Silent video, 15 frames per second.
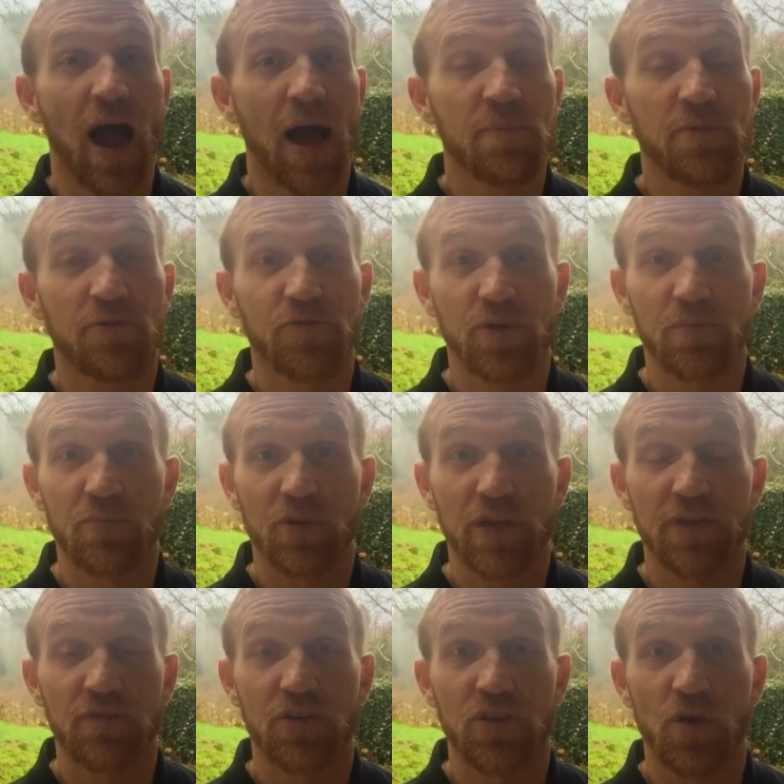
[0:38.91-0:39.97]
I'm a firm
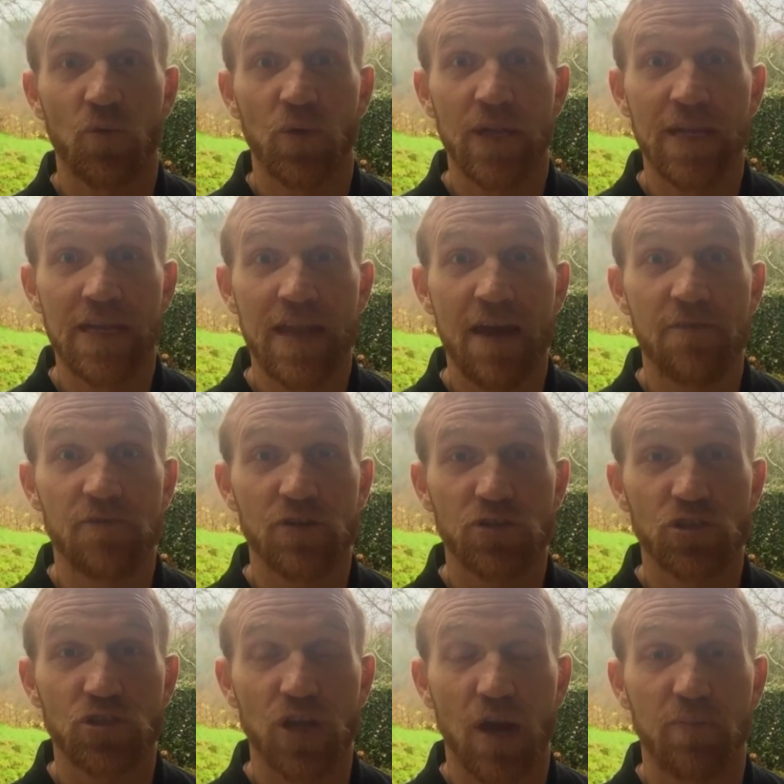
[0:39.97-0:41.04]
believer that we never
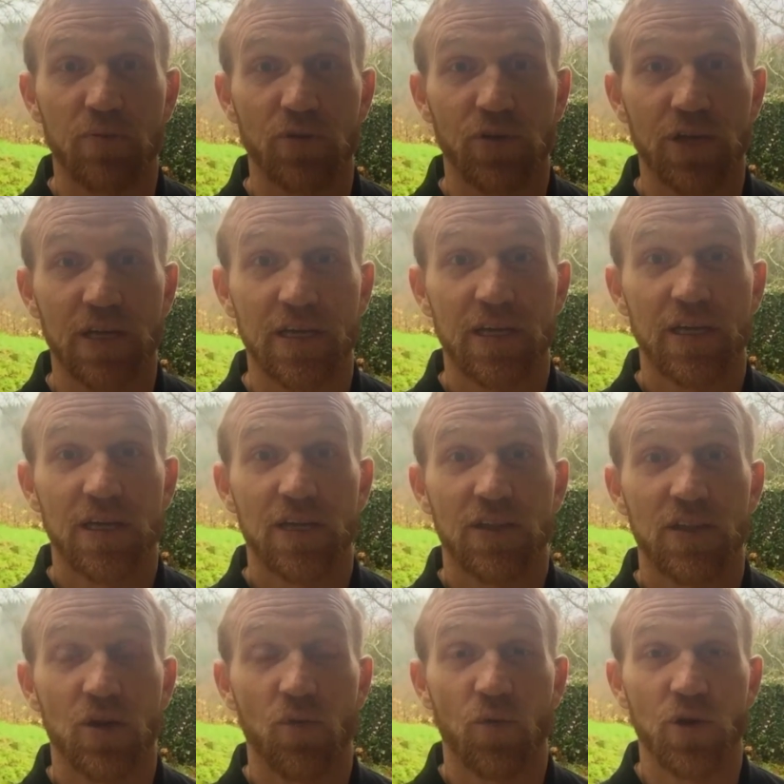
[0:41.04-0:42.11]
stop learning,
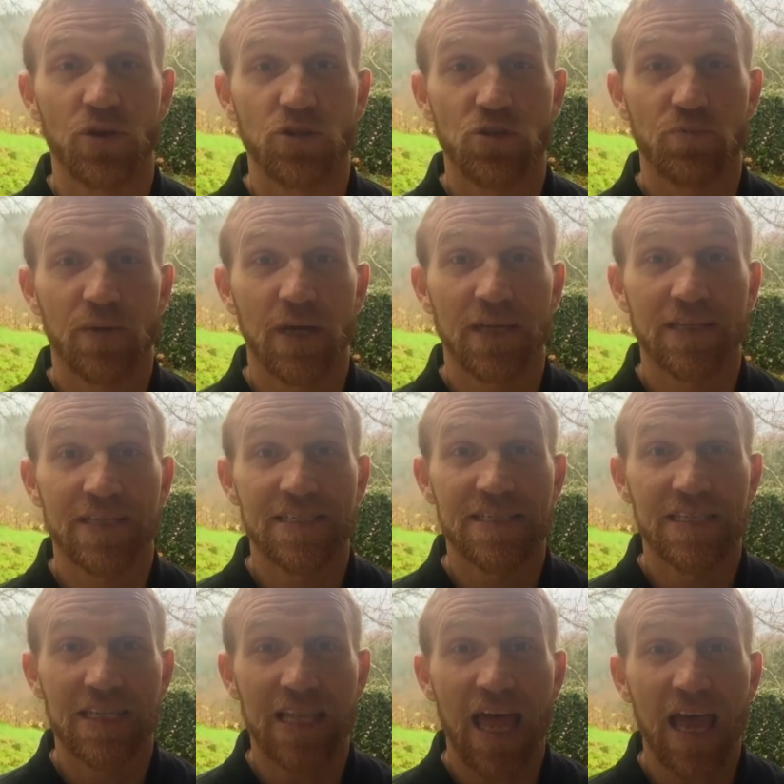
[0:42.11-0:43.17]
that we should be on
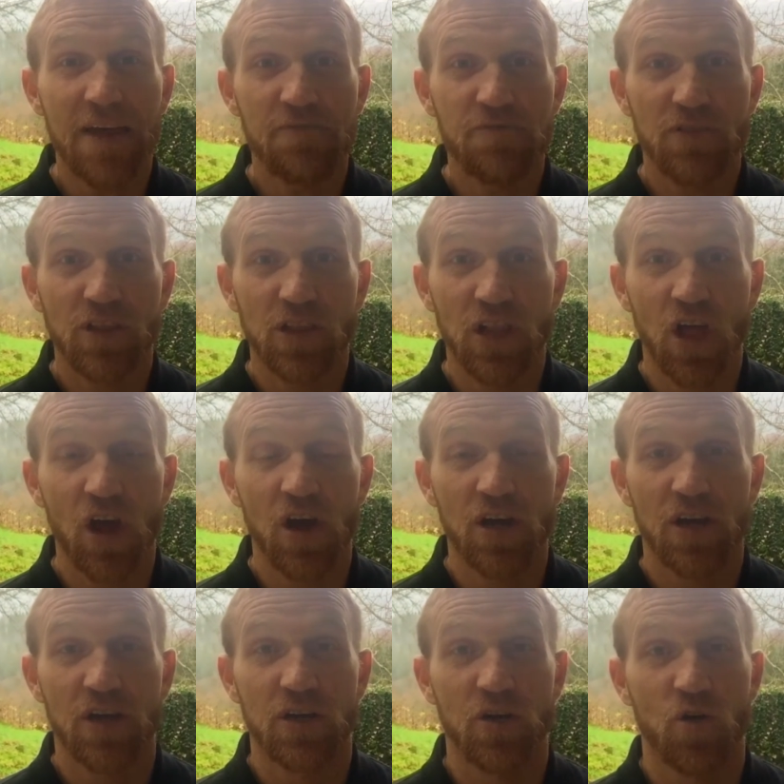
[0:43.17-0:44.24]
this
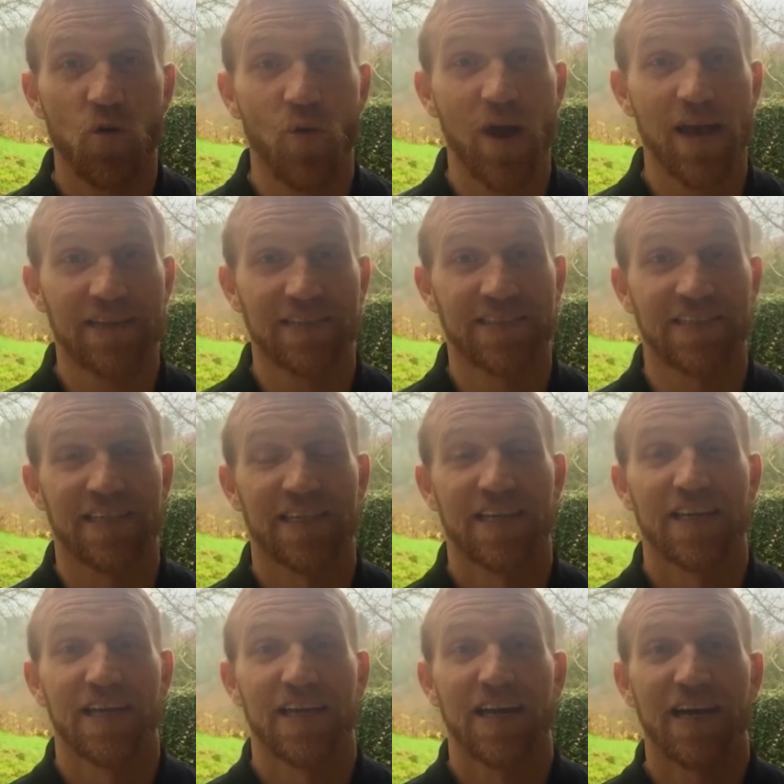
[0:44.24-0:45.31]
lifelong quest
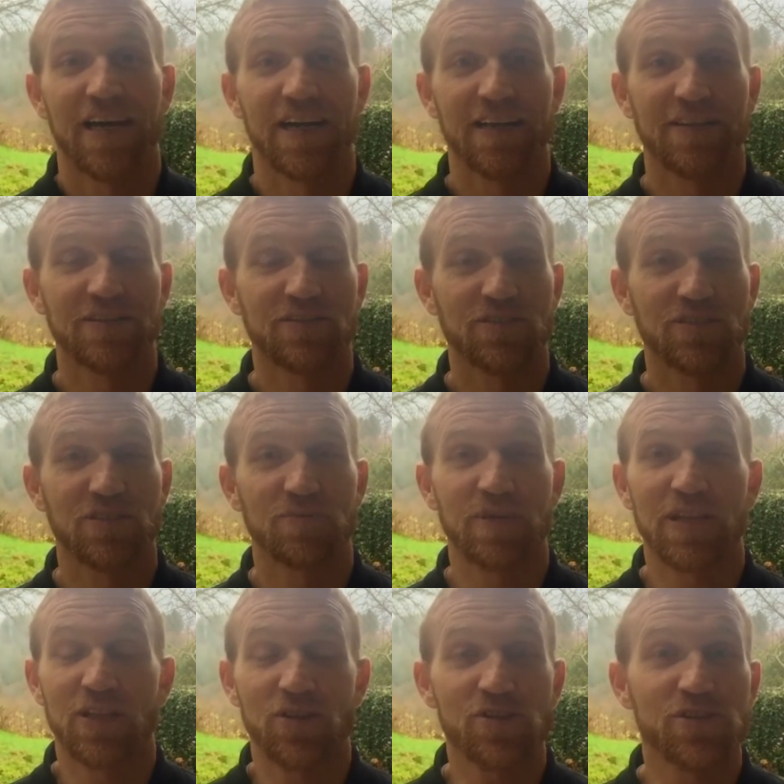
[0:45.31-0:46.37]
to
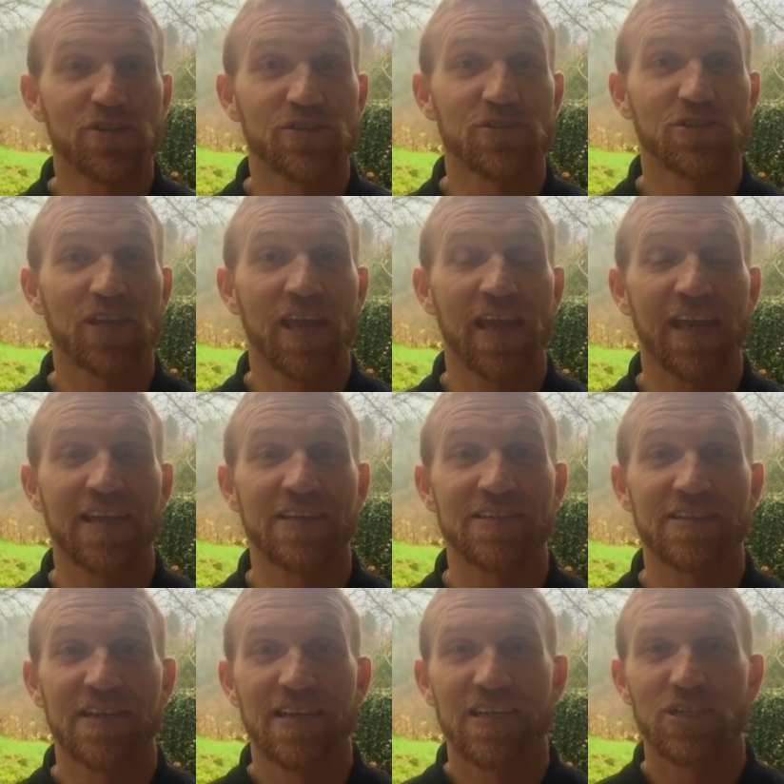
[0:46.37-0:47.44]
be learners
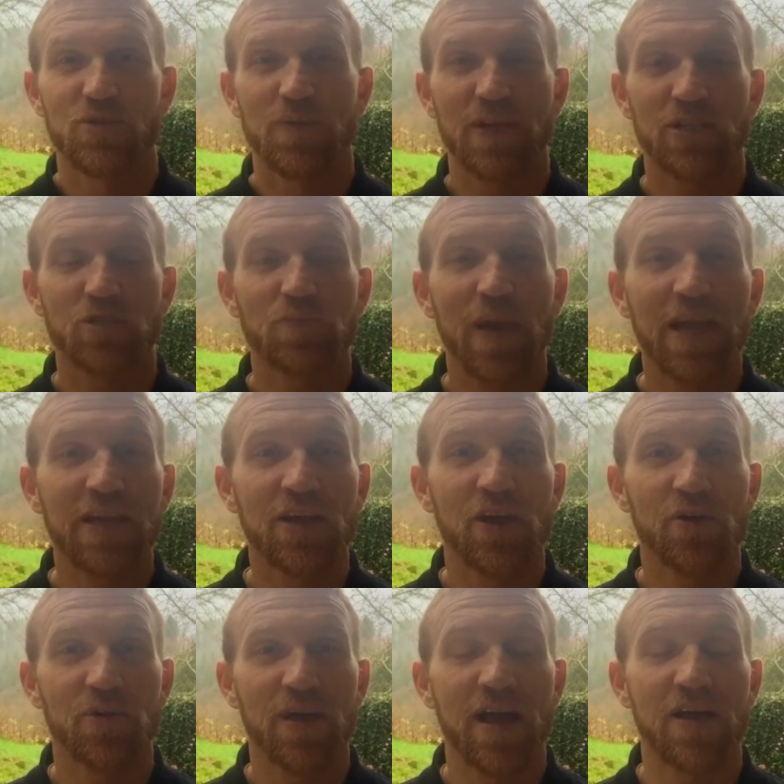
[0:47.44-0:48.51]
and to be expanding
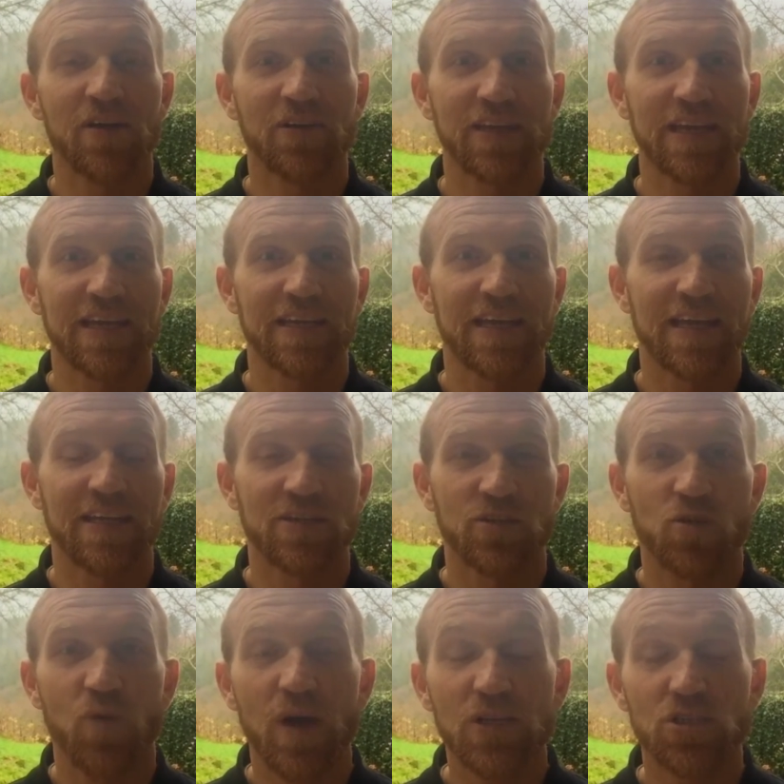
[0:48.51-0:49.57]
our reality and
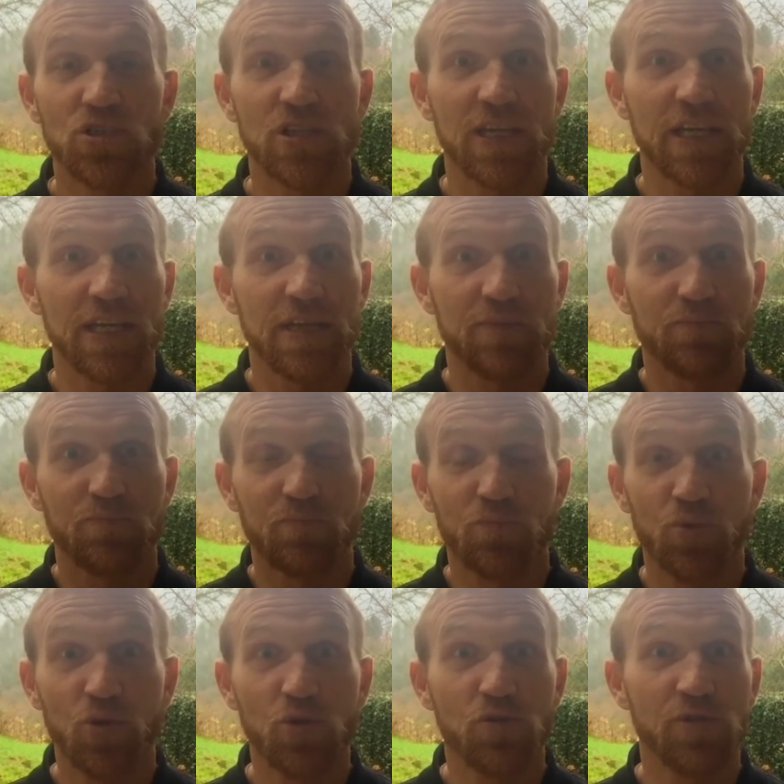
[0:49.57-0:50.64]
questioning and
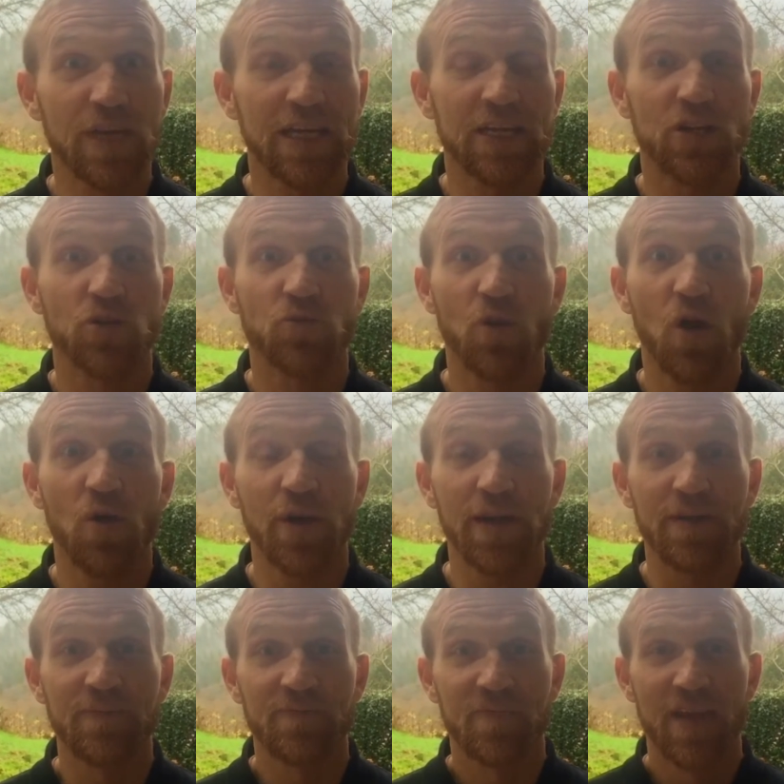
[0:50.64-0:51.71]
improving and
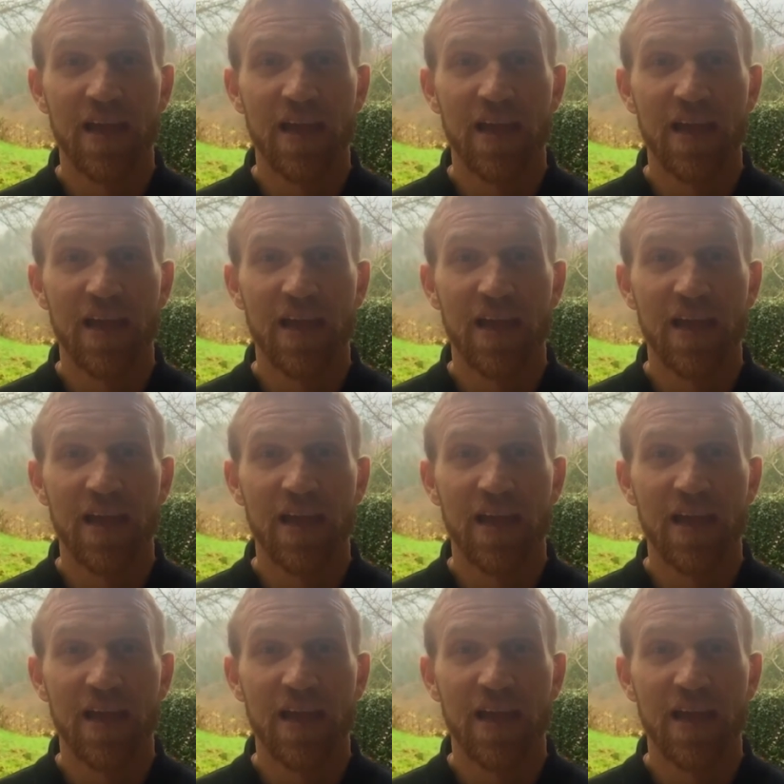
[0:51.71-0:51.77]
growing